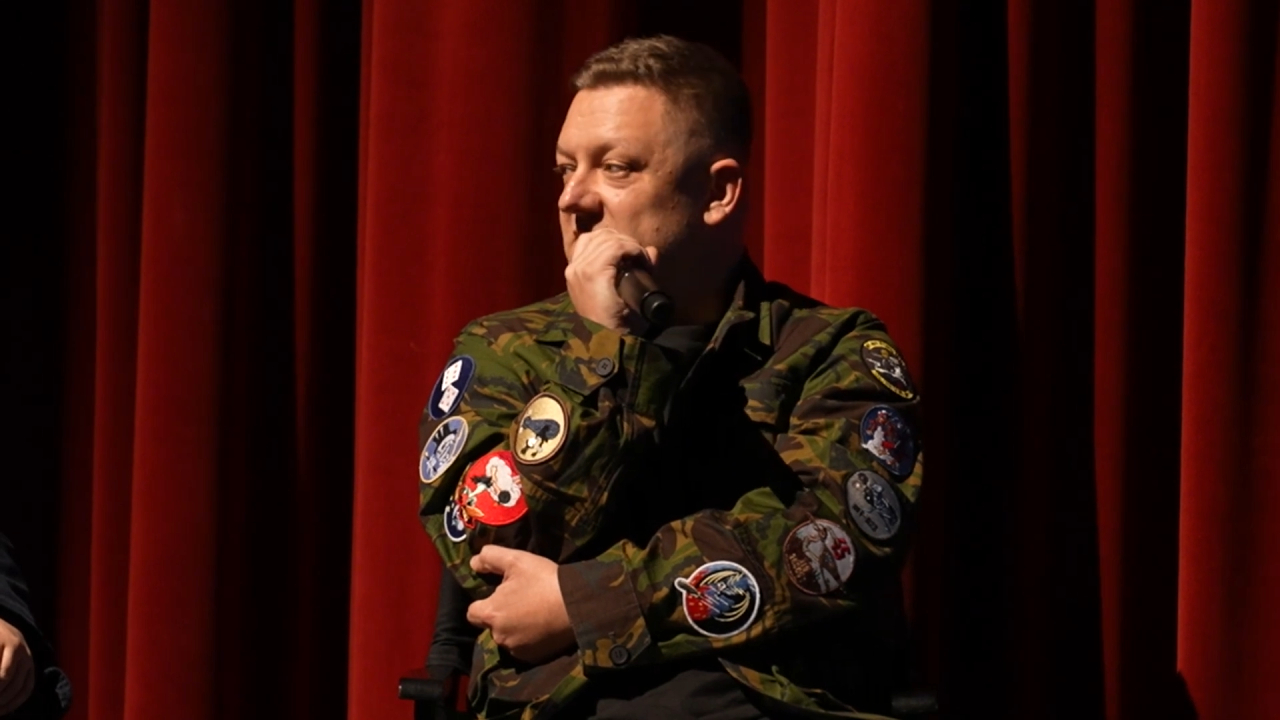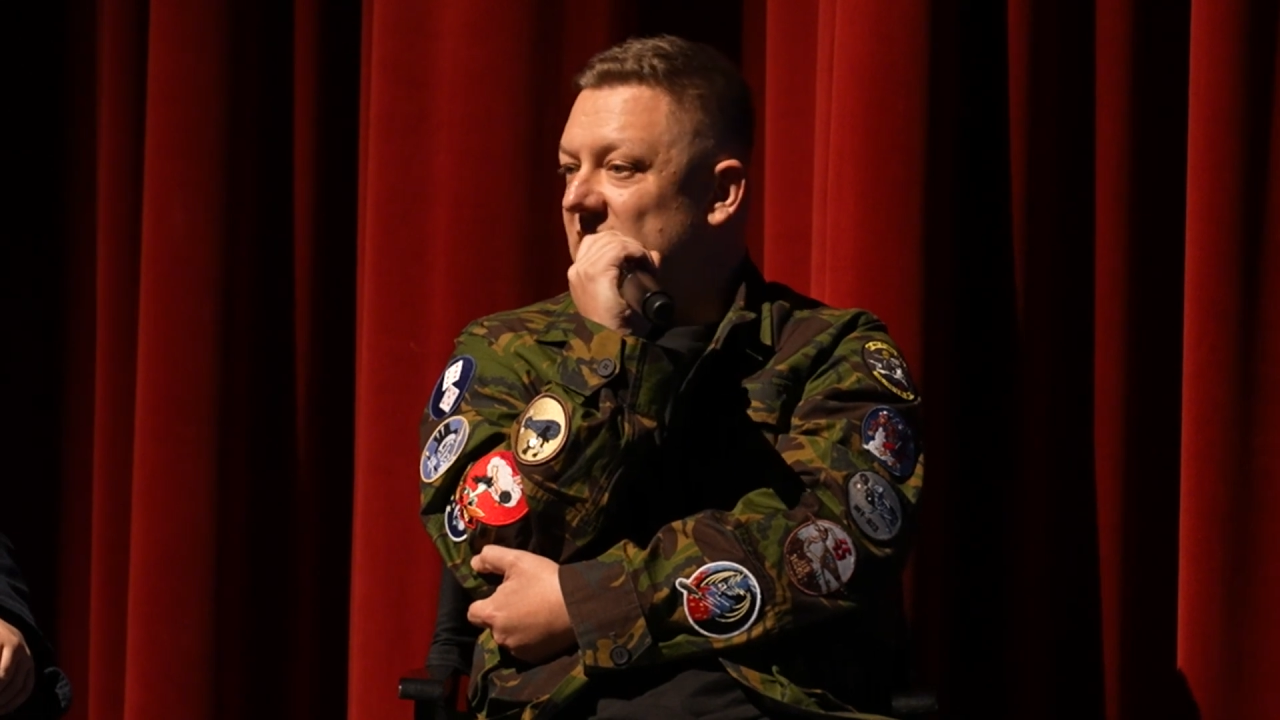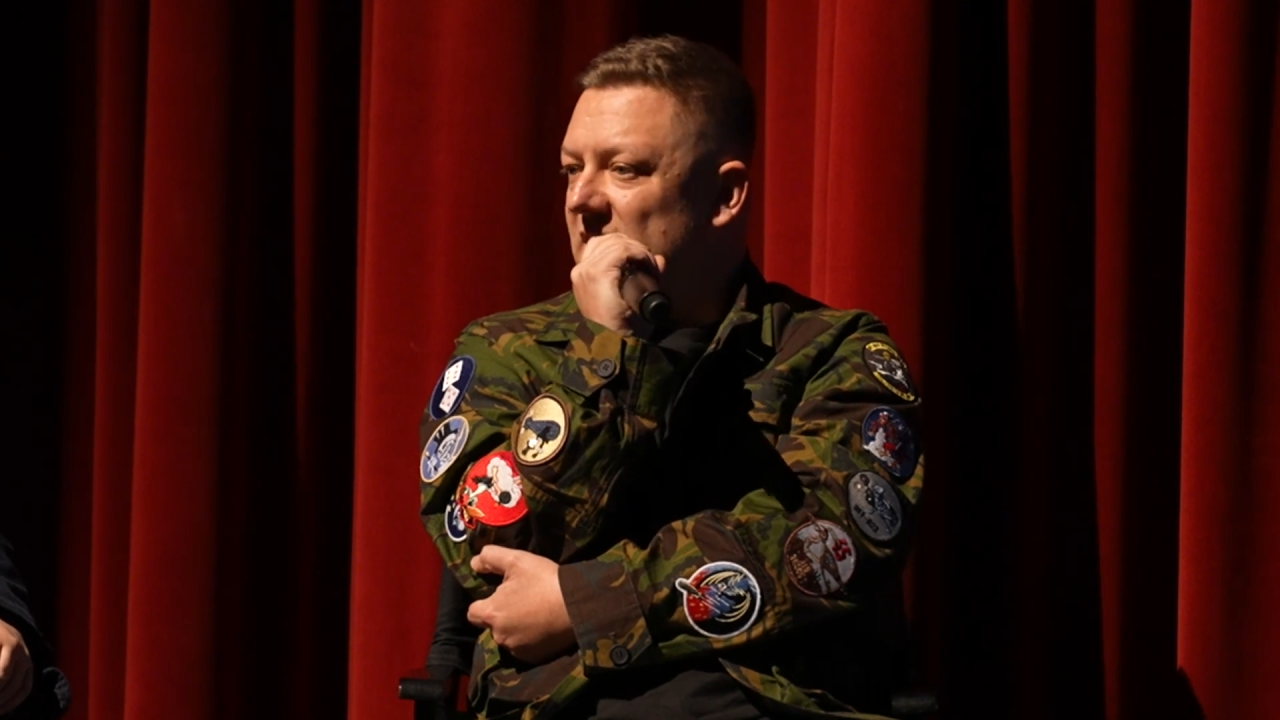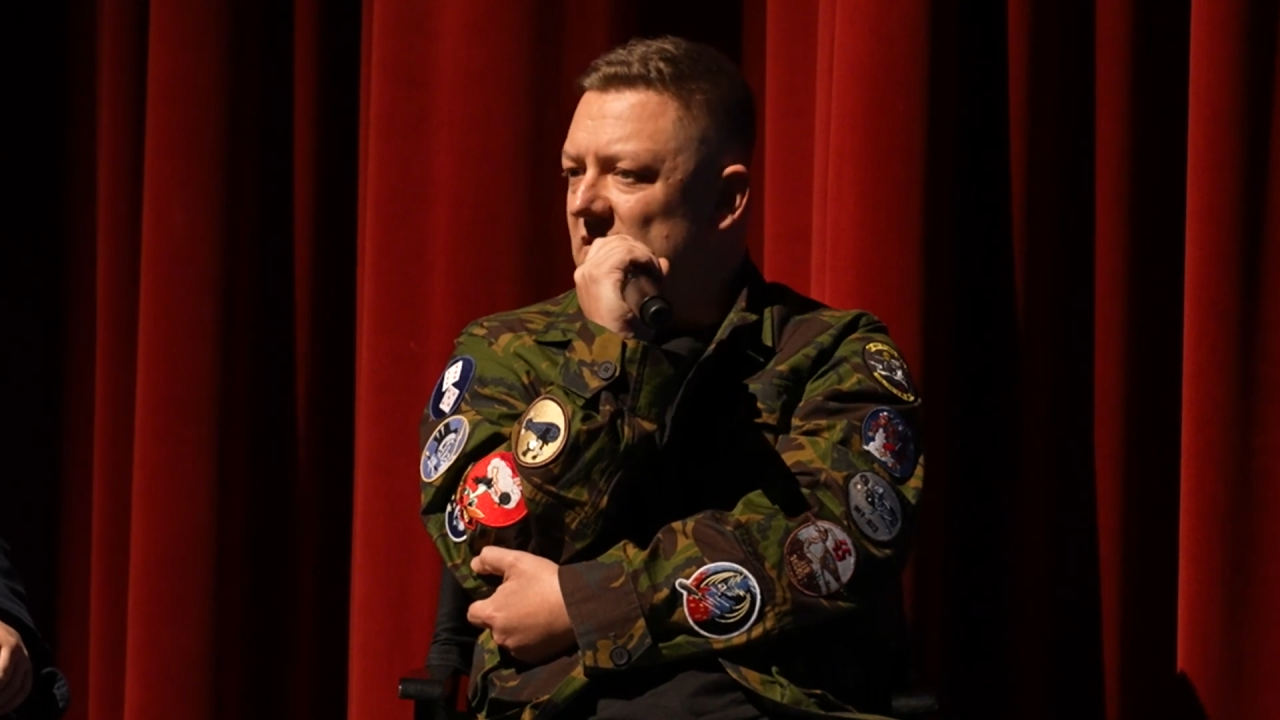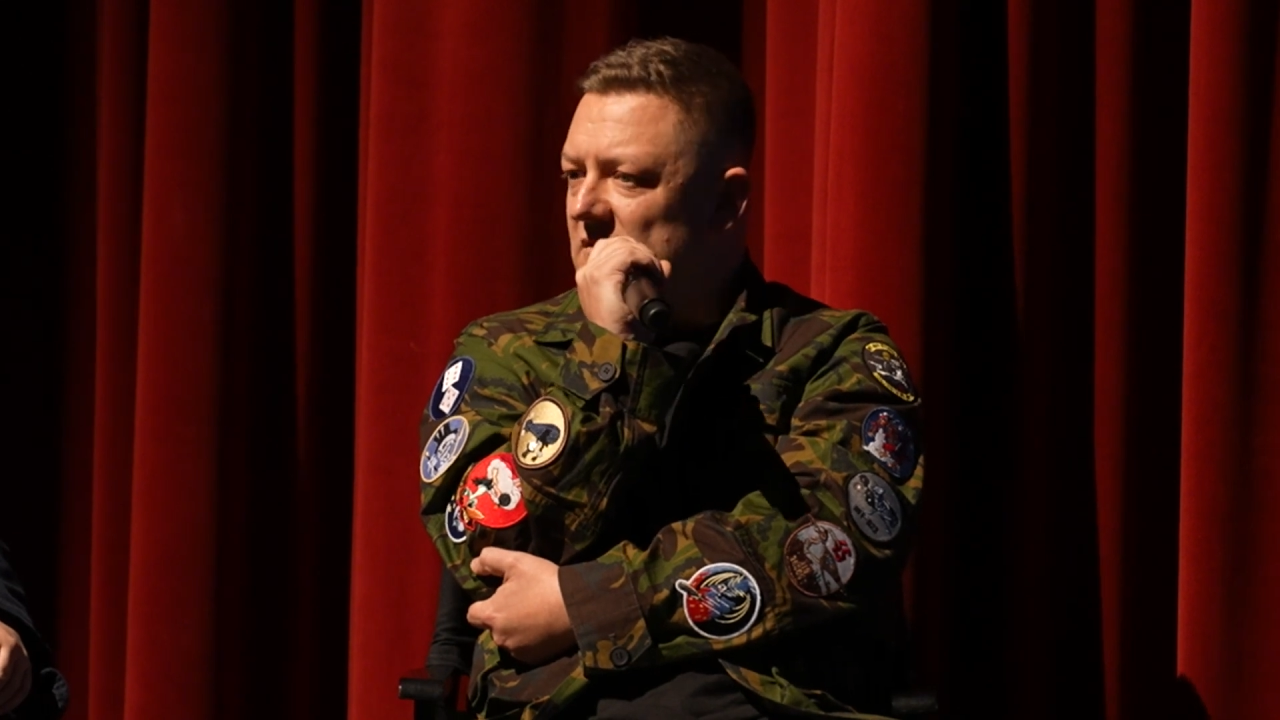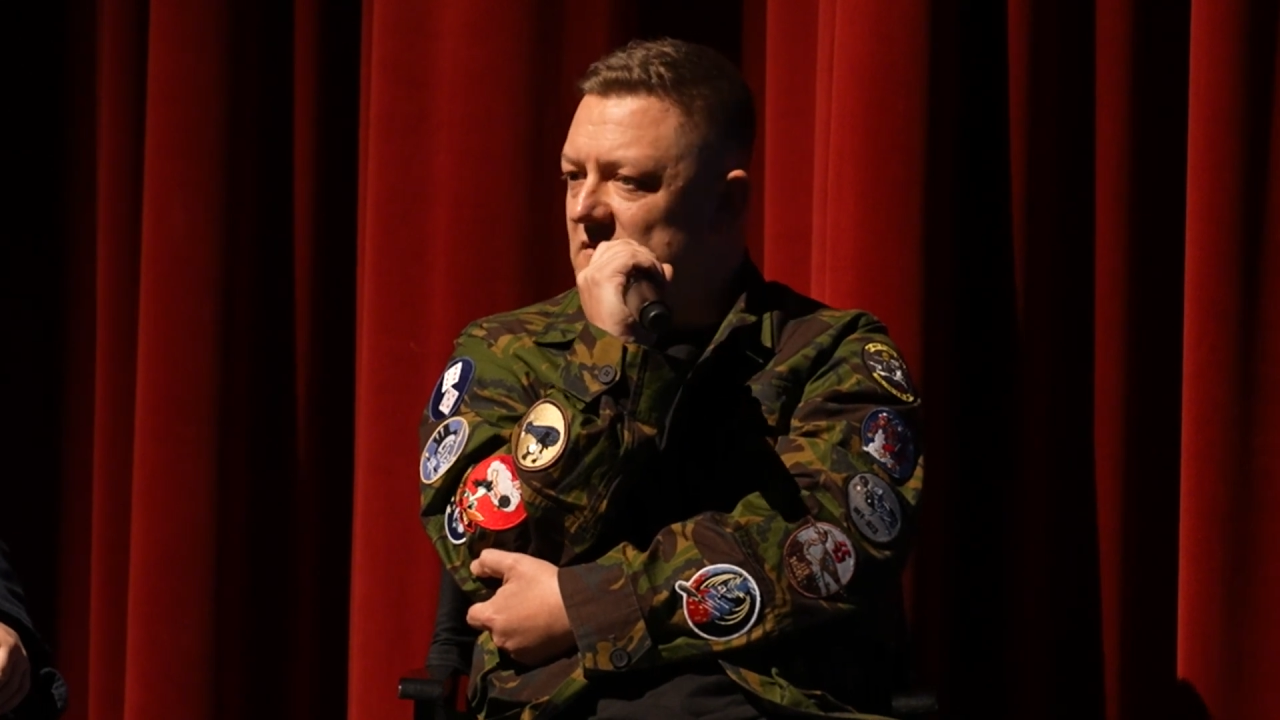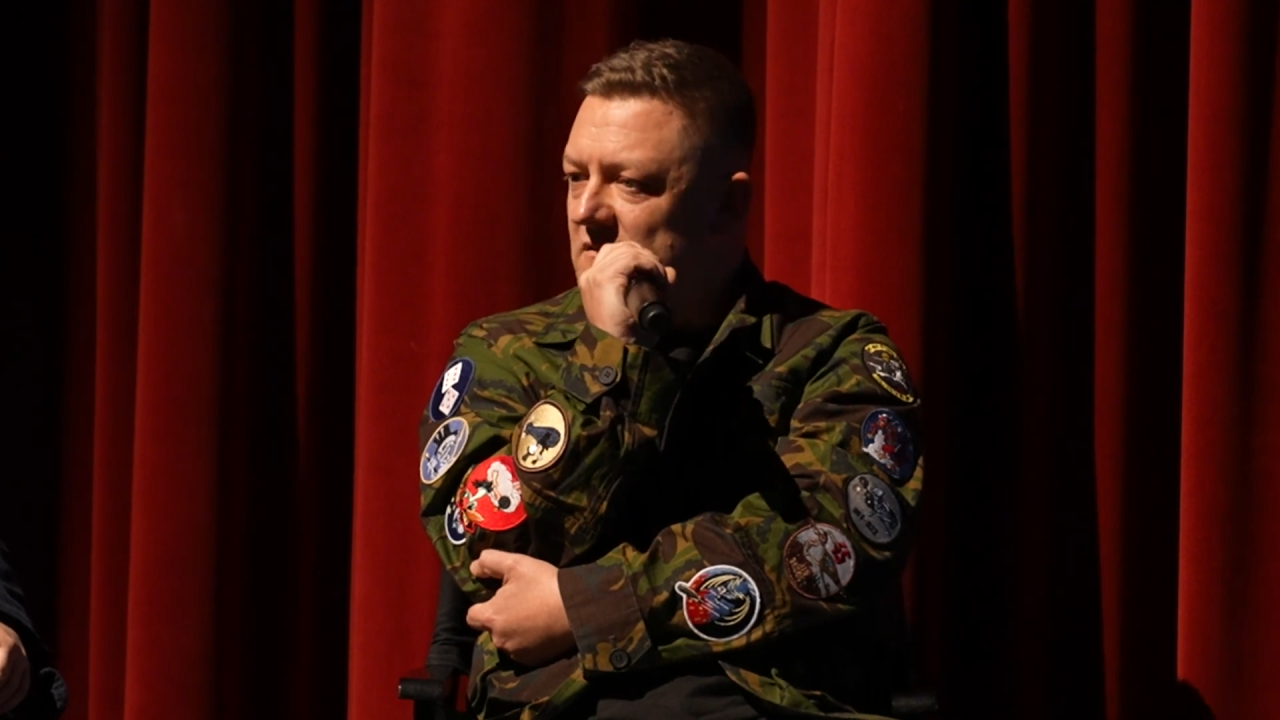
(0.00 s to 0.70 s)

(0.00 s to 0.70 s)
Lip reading: scale.